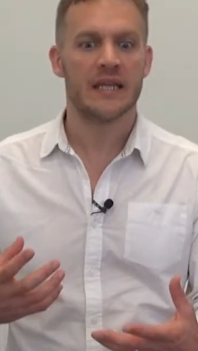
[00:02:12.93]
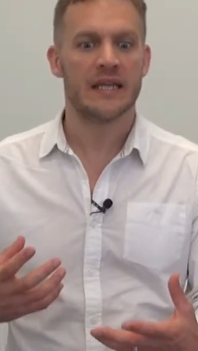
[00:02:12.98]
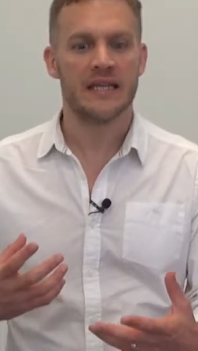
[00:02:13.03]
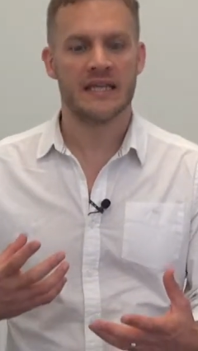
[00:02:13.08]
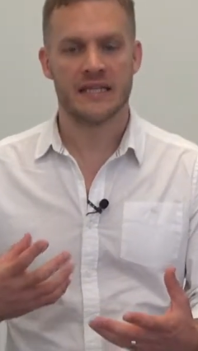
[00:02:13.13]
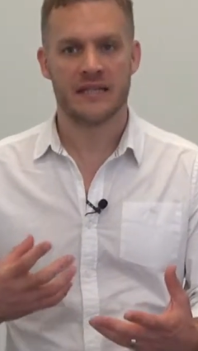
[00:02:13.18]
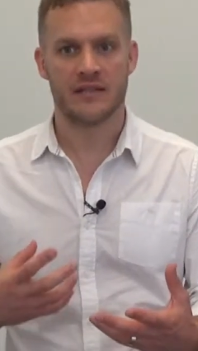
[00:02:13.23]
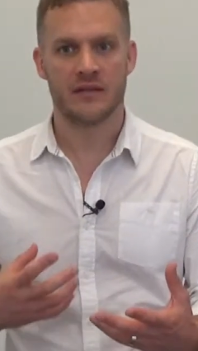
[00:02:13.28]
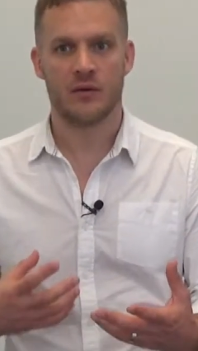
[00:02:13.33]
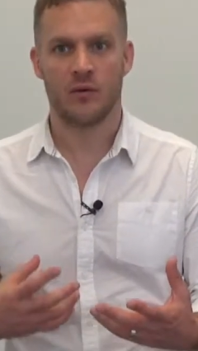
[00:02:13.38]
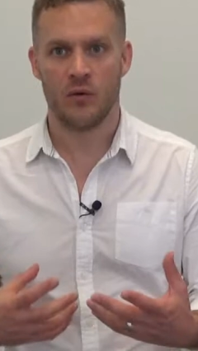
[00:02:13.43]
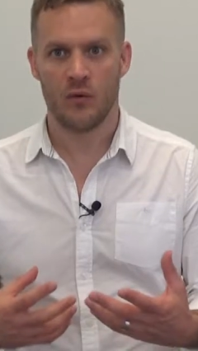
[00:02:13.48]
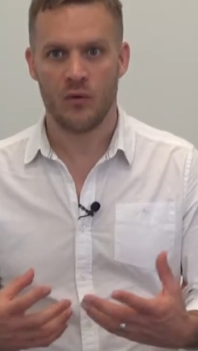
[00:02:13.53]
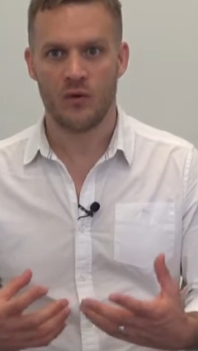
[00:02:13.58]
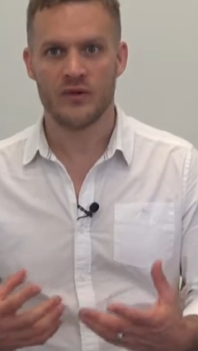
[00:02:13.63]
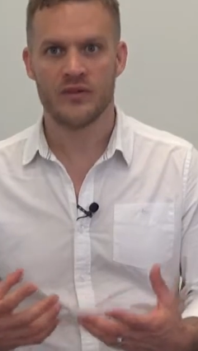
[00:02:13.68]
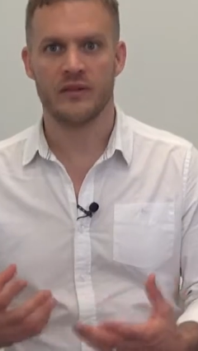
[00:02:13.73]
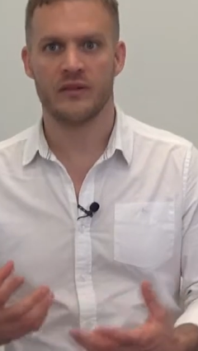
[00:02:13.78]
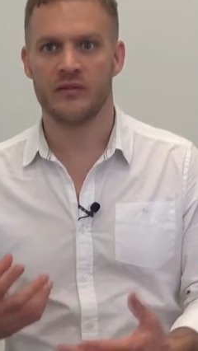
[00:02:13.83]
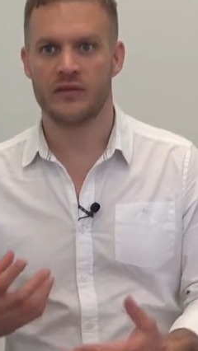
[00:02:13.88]
this
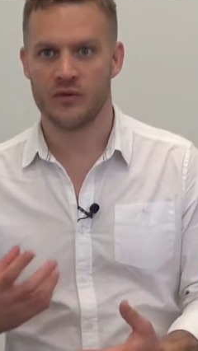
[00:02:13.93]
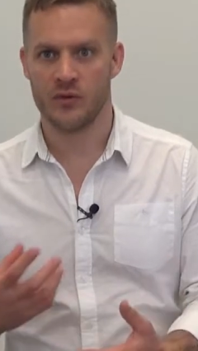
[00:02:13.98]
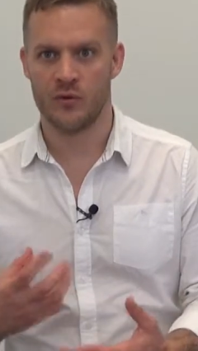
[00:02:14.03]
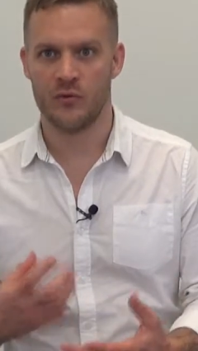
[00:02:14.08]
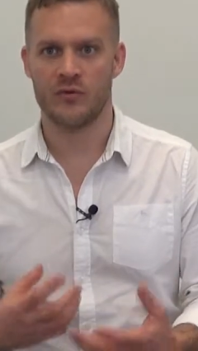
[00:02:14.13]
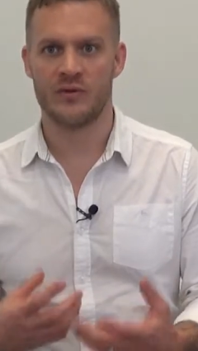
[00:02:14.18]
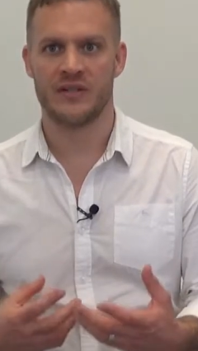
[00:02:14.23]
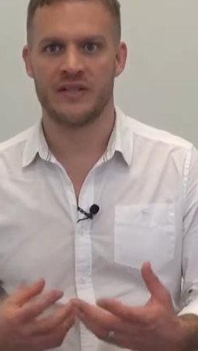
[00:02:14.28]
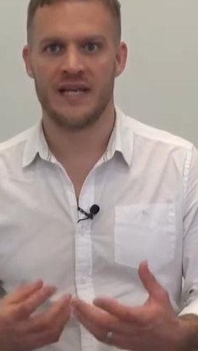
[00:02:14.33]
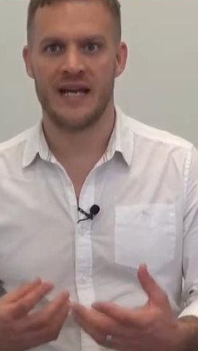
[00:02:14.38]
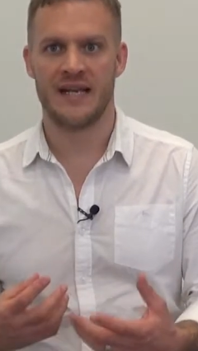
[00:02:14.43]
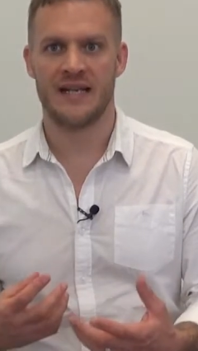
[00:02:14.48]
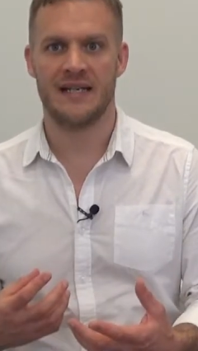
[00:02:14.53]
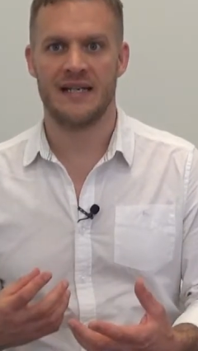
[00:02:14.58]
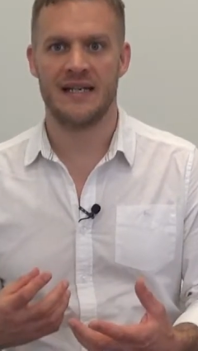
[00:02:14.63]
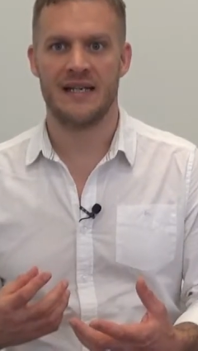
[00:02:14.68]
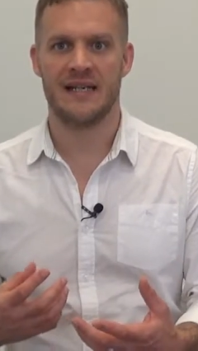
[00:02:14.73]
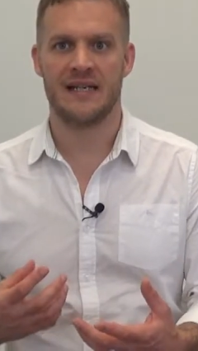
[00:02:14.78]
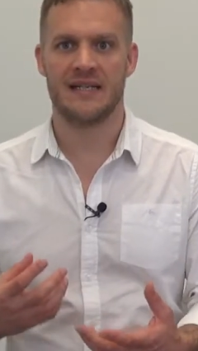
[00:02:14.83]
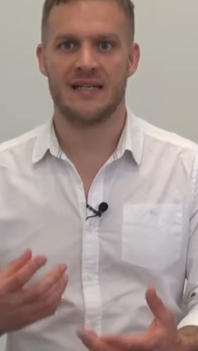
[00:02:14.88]
course and tools and
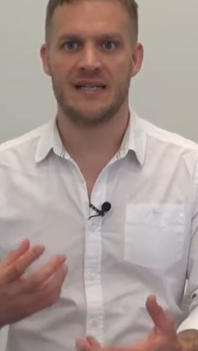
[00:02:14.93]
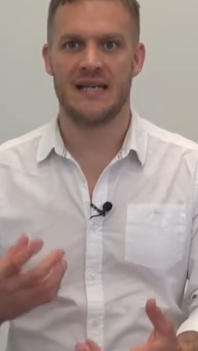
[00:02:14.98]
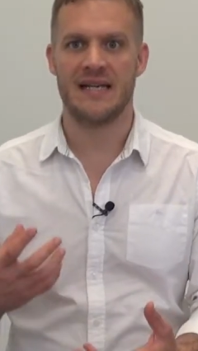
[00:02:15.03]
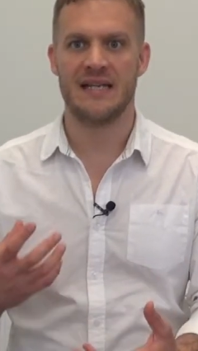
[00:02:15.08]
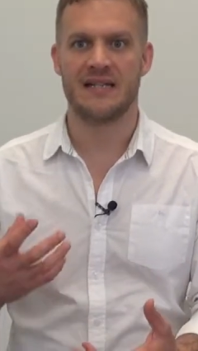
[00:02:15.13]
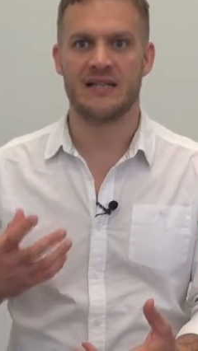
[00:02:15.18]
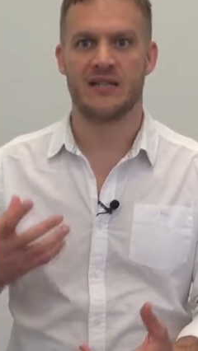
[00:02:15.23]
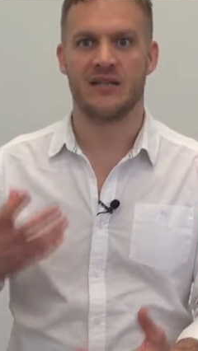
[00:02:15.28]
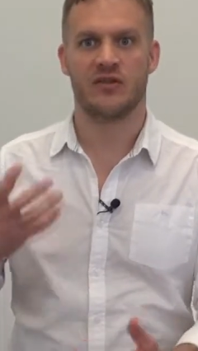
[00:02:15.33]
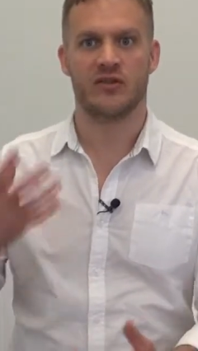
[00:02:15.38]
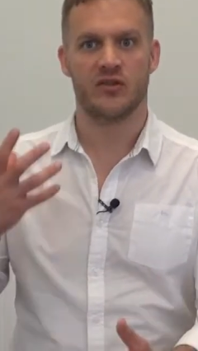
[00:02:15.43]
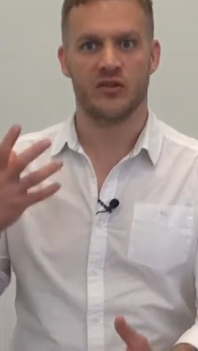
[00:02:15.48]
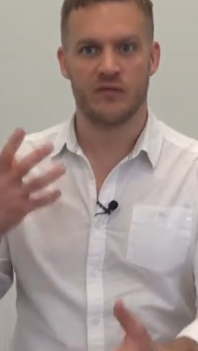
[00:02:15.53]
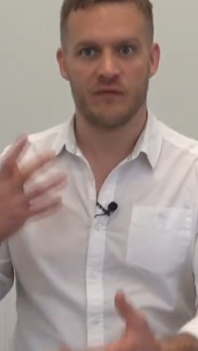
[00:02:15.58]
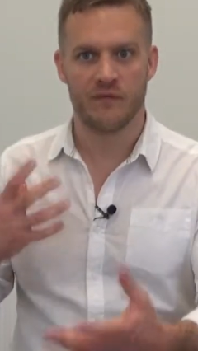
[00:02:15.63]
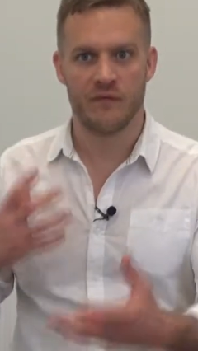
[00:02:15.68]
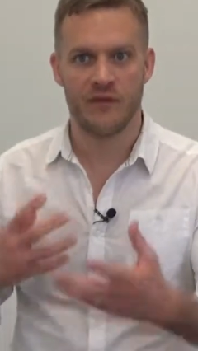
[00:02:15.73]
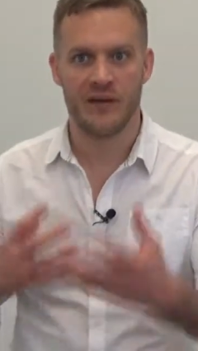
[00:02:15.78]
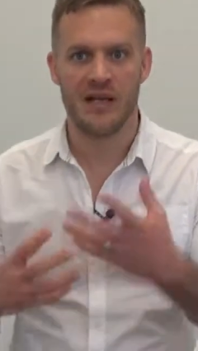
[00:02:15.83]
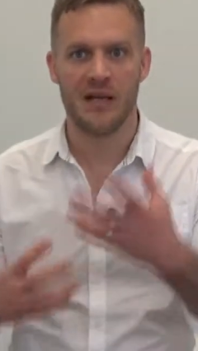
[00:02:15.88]
techniques is to
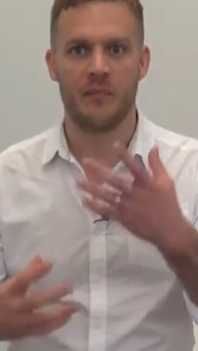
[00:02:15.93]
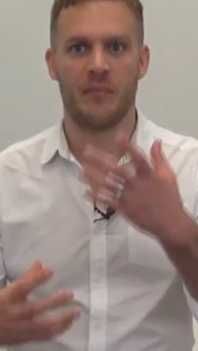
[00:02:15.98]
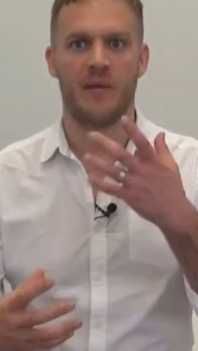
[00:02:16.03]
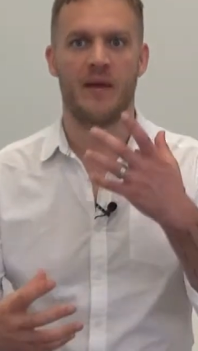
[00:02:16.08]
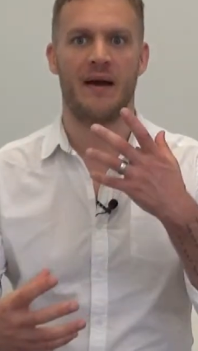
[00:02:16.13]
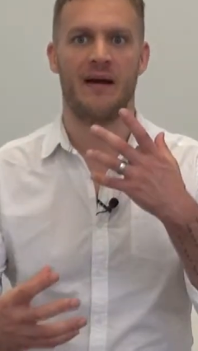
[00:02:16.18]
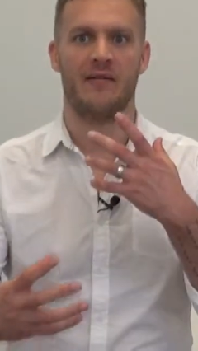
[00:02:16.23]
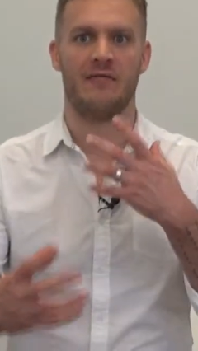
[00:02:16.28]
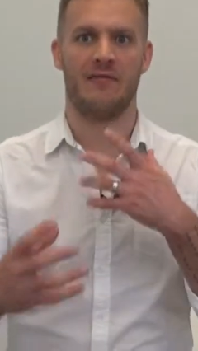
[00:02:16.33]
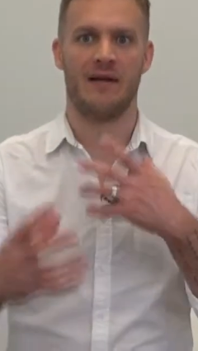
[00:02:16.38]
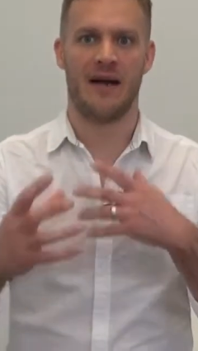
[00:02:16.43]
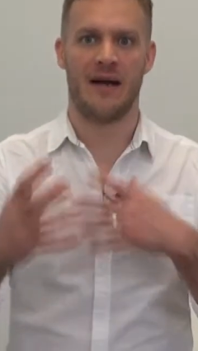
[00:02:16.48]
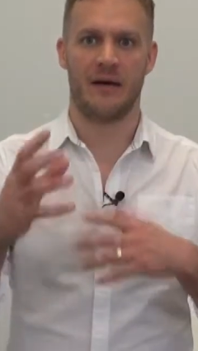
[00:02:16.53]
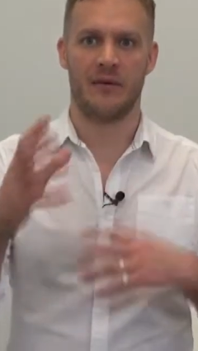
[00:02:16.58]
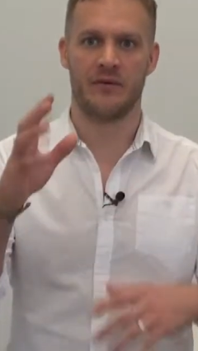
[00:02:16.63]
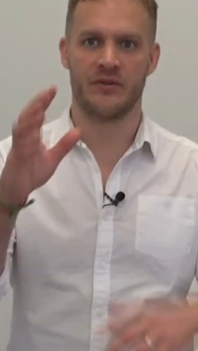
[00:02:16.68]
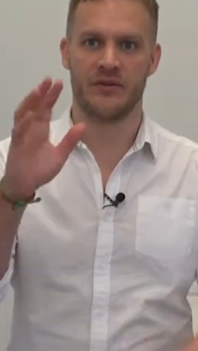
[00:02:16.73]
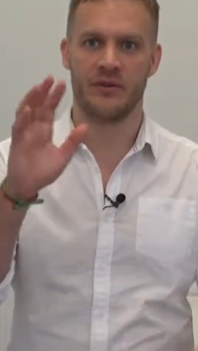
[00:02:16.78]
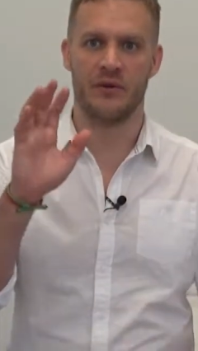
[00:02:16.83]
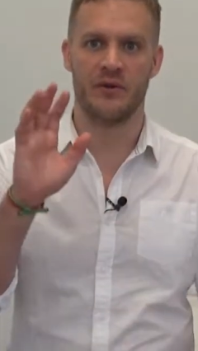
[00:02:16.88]
flip that
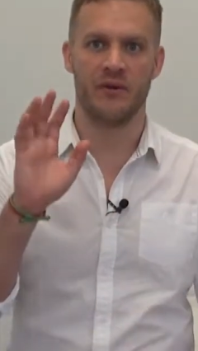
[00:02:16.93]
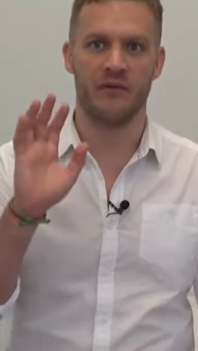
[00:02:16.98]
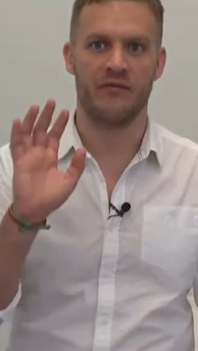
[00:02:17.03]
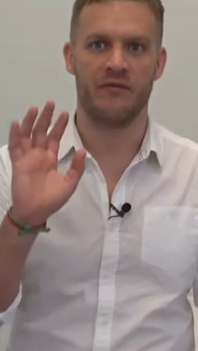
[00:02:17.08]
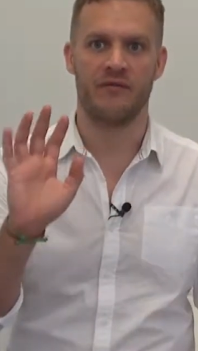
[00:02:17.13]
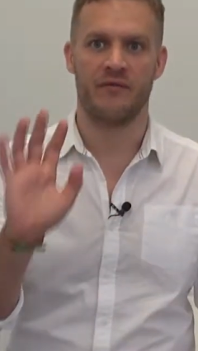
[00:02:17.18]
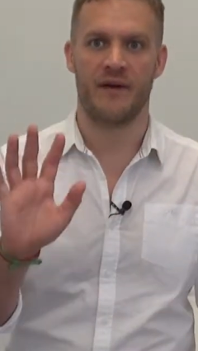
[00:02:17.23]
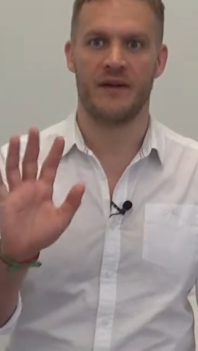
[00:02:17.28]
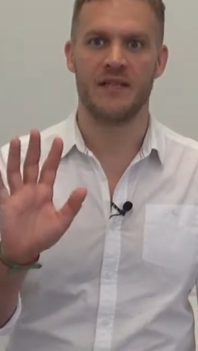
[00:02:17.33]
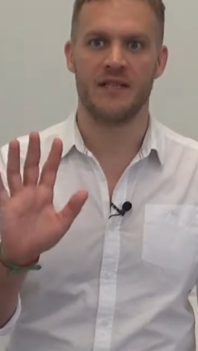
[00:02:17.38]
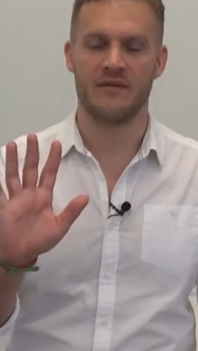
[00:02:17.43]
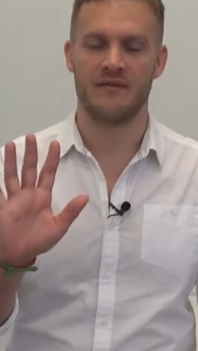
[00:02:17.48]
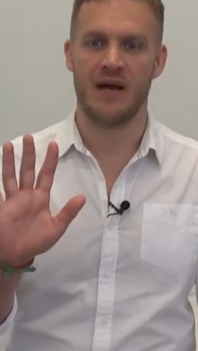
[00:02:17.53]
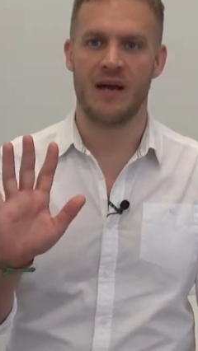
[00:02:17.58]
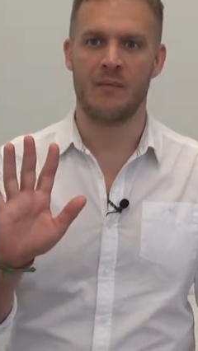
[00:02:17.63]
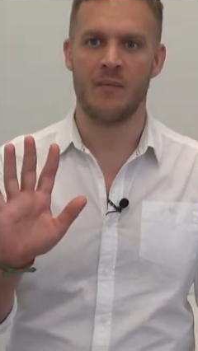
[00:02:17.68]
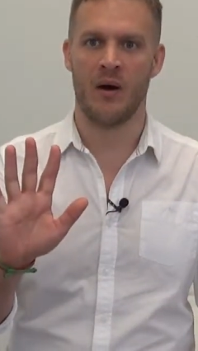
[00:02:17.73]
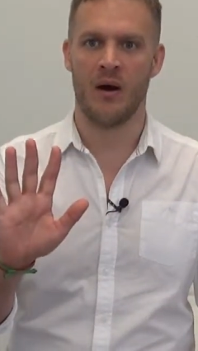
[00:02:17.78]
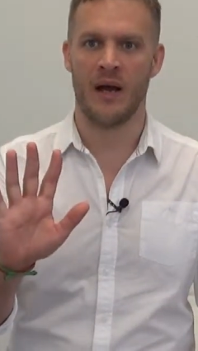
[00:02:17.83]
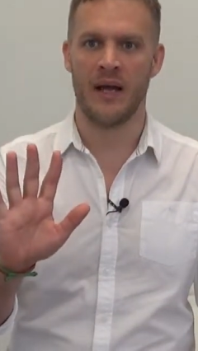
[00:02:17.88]
around. So at the front of
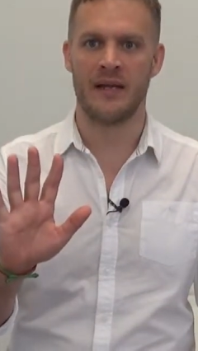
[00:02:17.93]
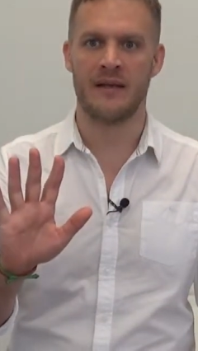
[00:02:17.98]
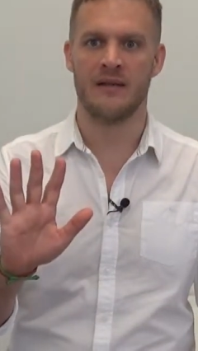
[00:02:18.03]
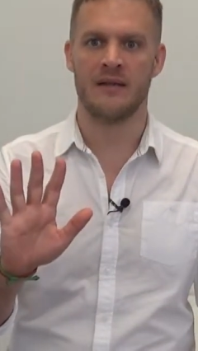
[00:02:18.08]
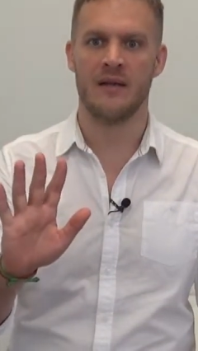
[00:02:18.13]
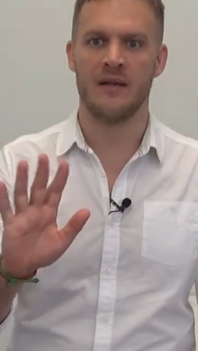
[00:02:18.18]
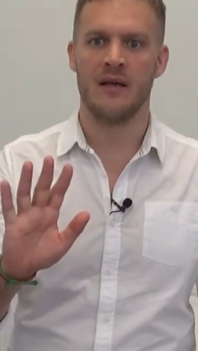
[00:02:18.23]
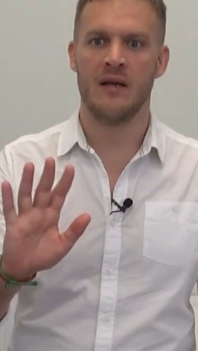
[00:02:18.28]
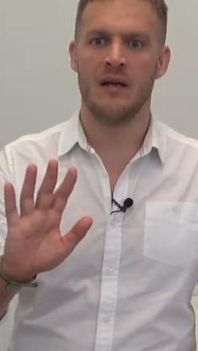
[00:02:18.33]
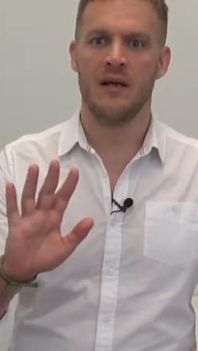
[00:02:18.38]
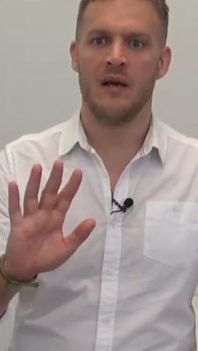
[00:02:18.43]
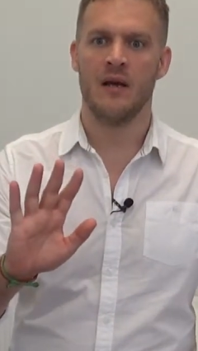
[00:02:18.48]
our mind,